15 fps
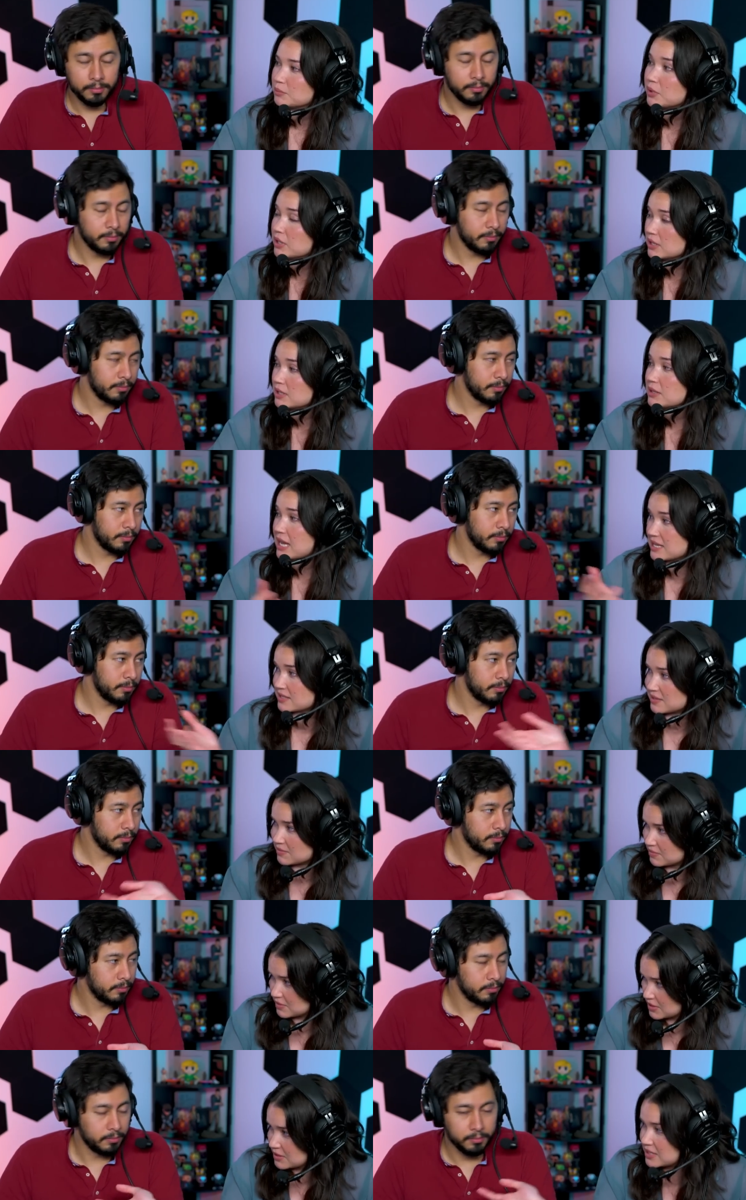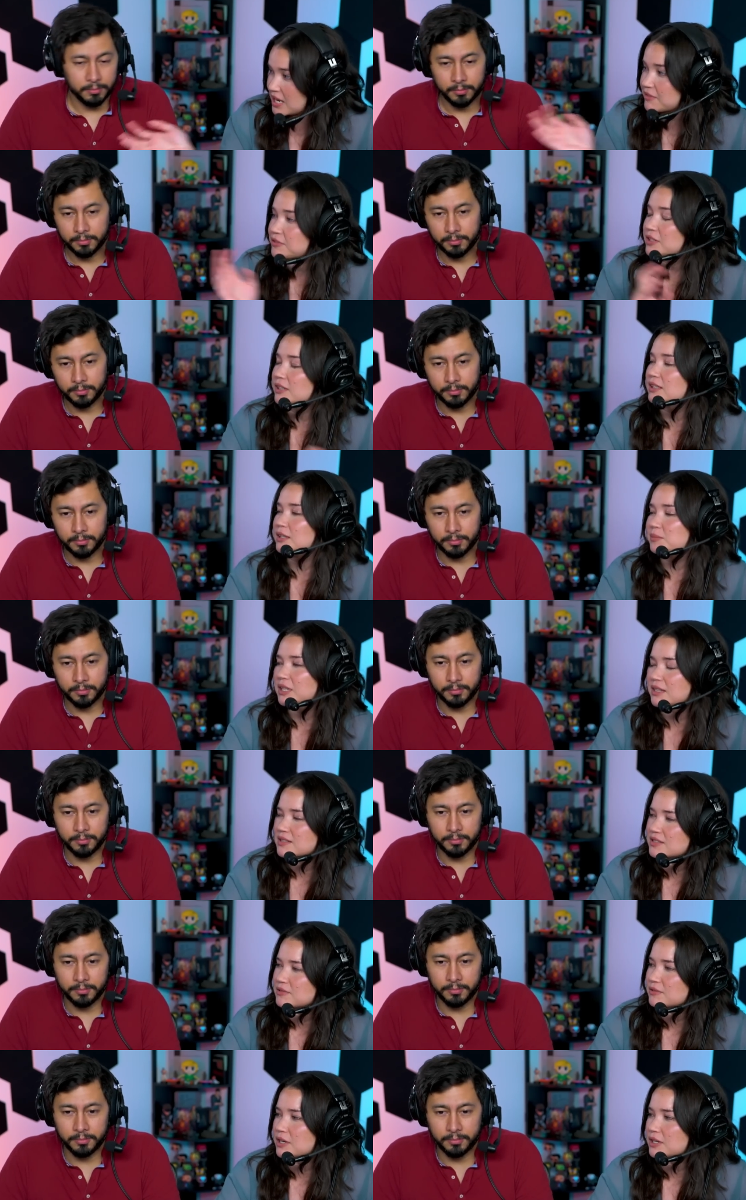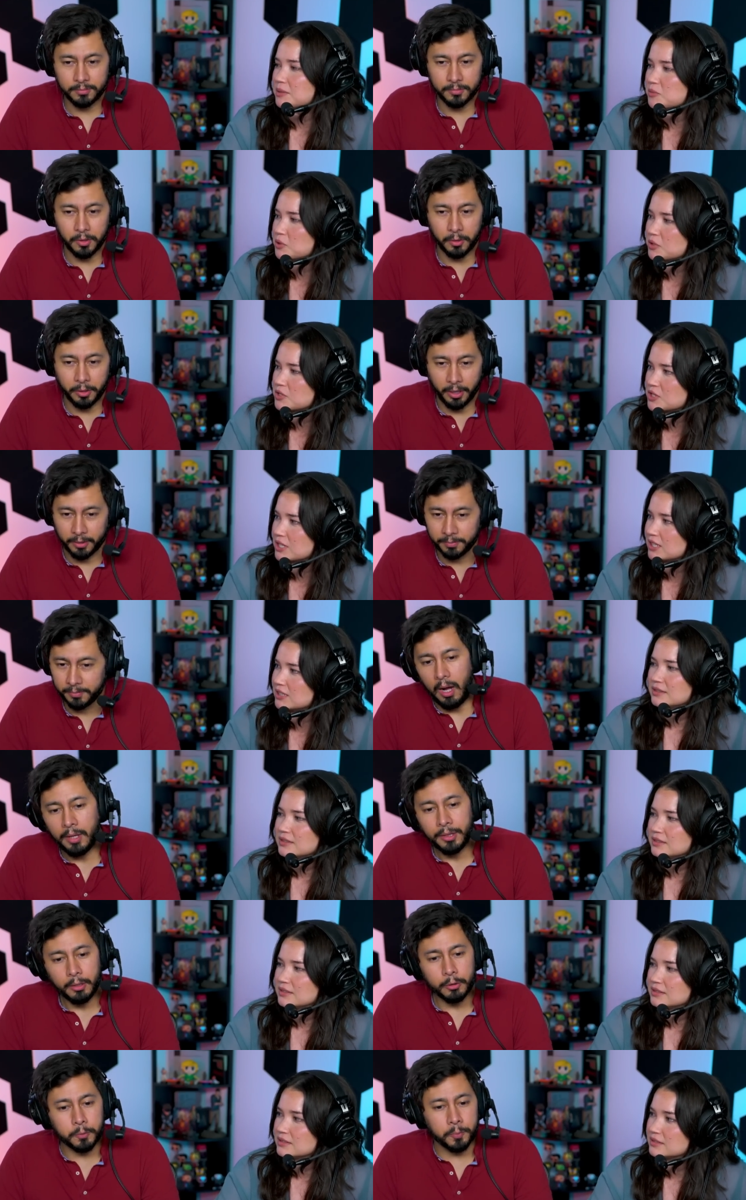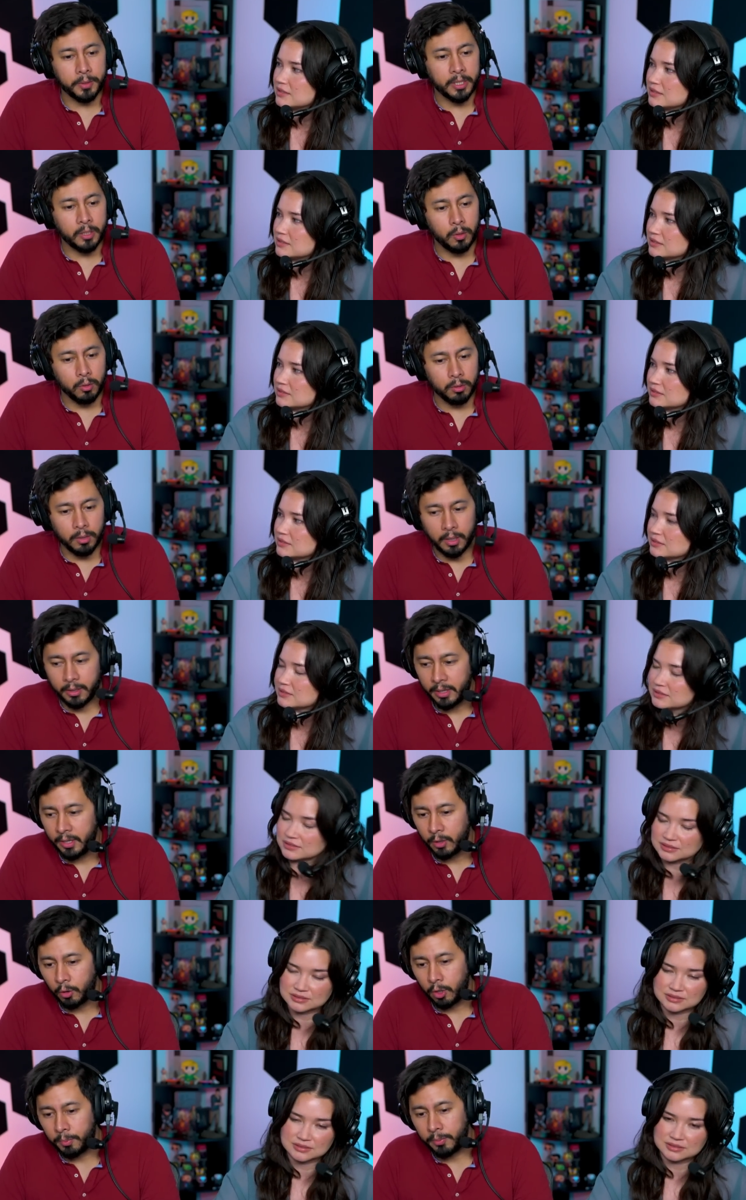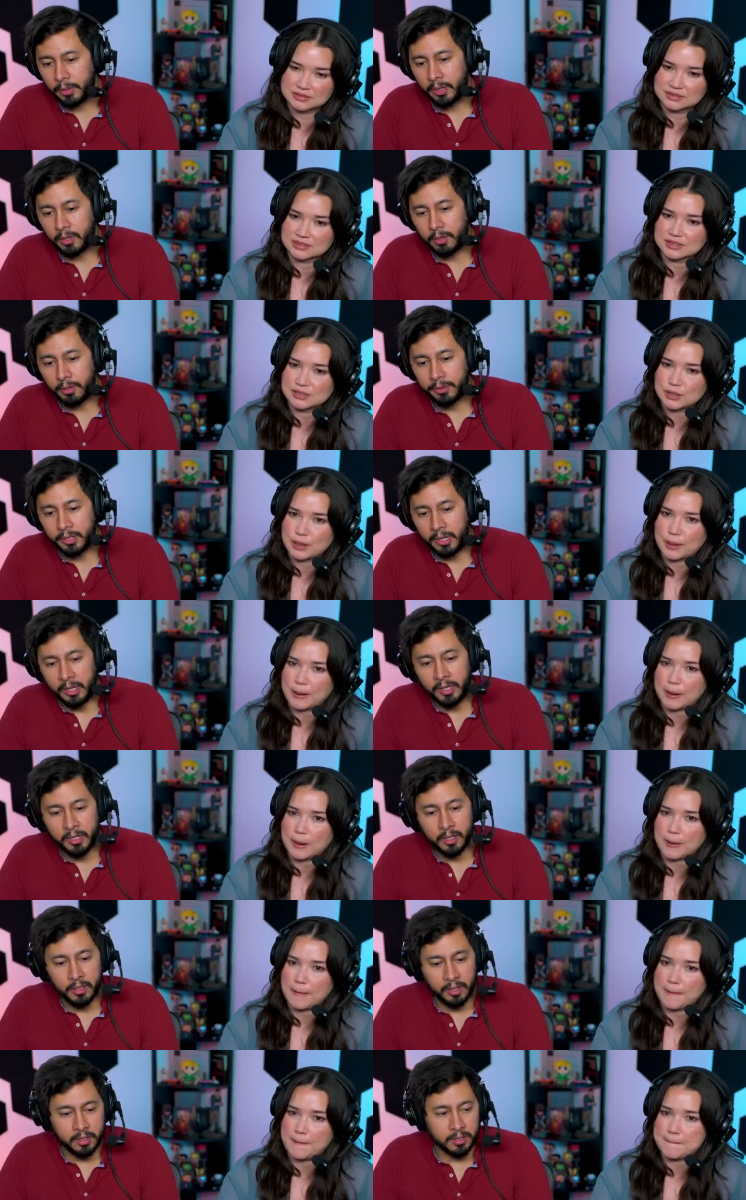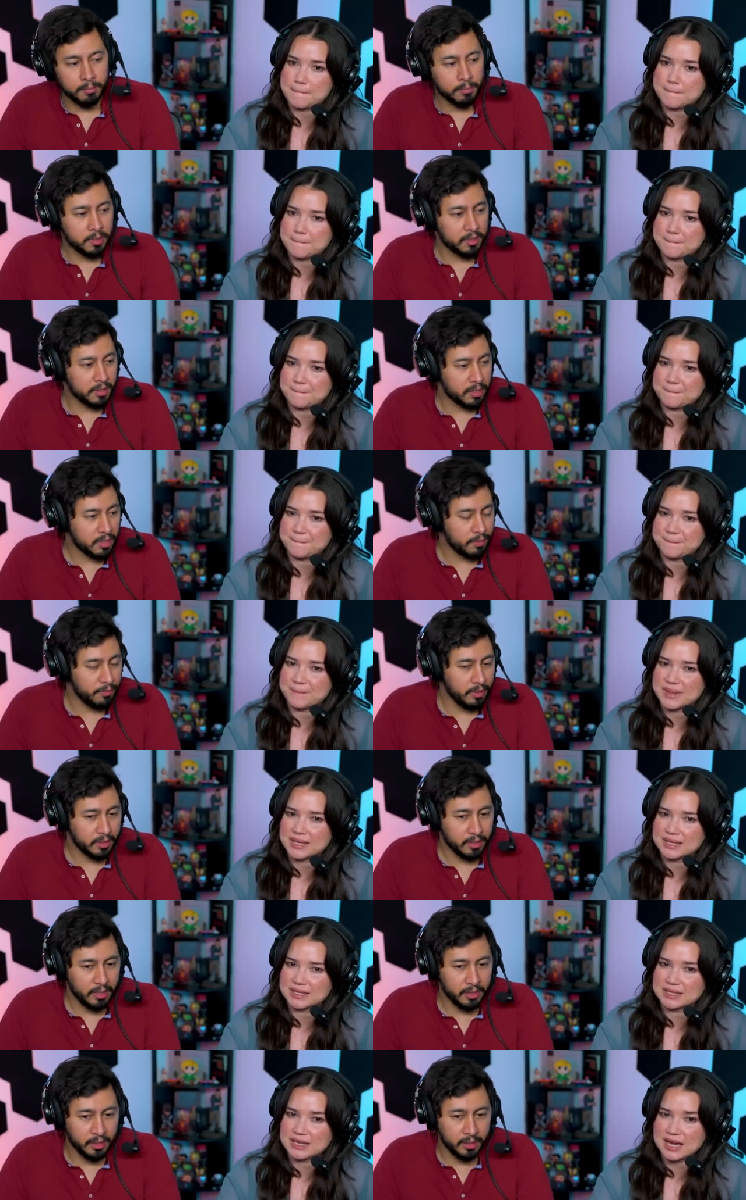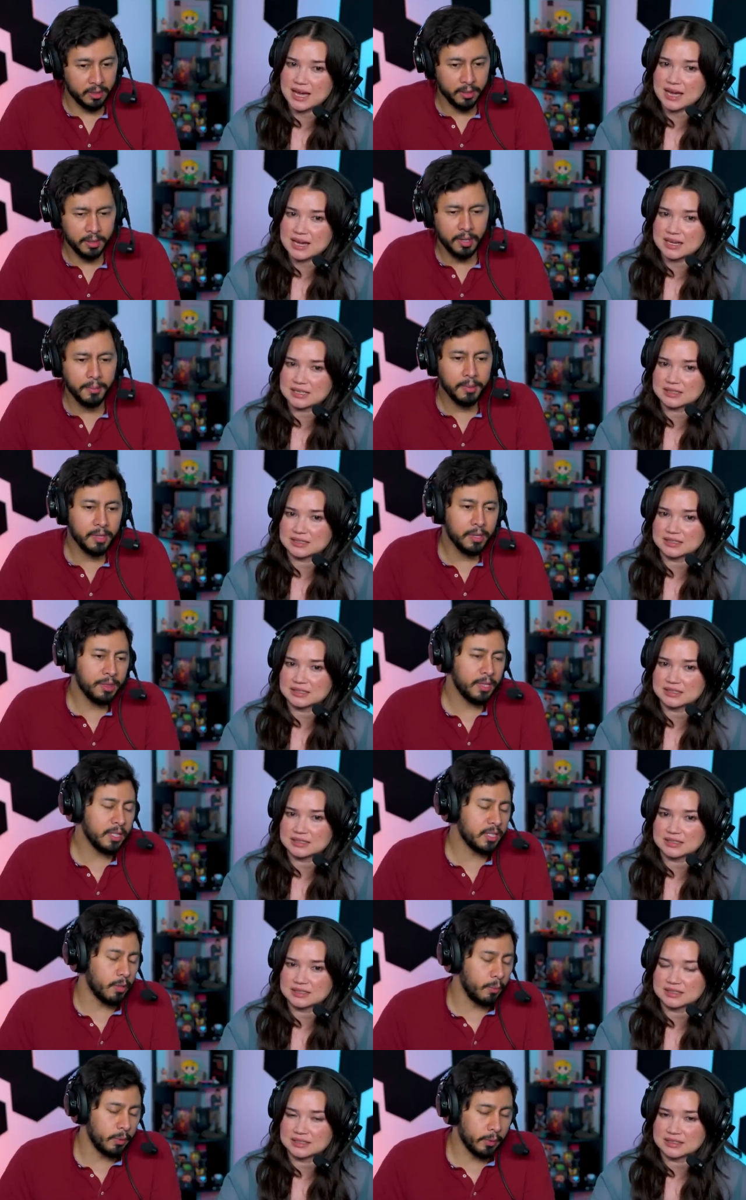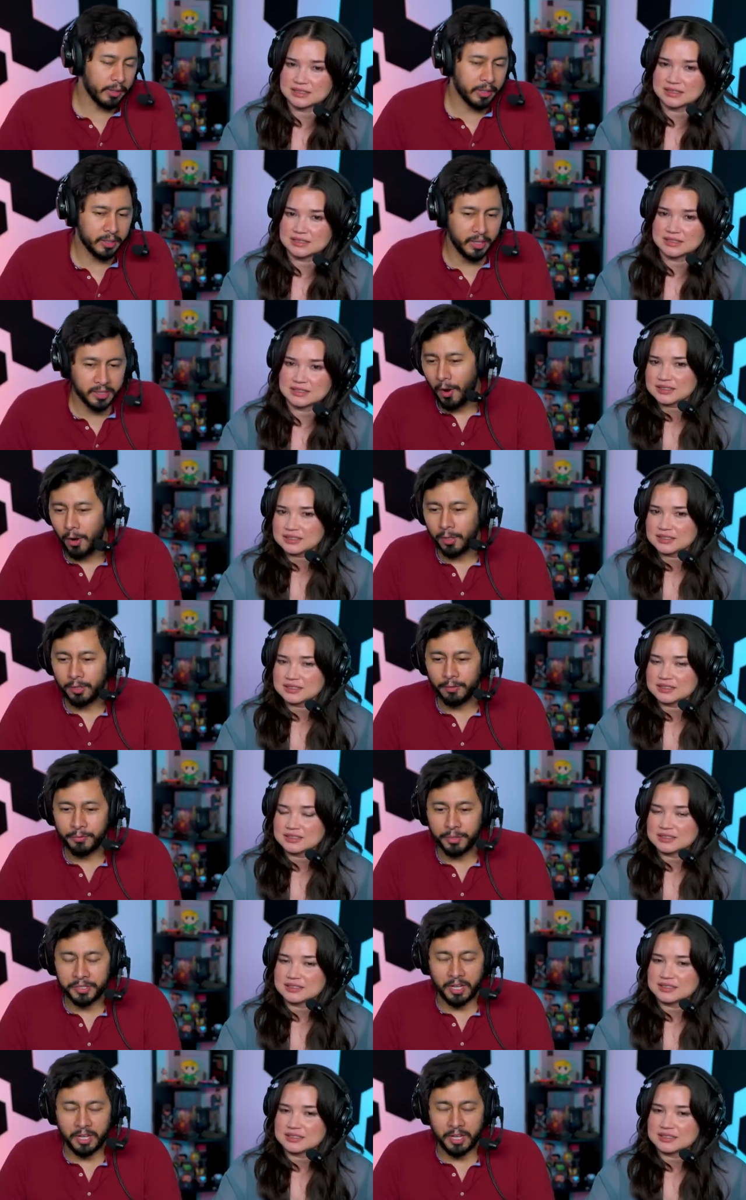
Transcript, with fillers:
Speaker 1: But yes, definitely because of Rani Mukherjee.
Speaker 2: Okay. I thought it was pretty cool how they incorporated all the Indian isms and stuff like that. Yeah. I mean, the things that we recognize. All of the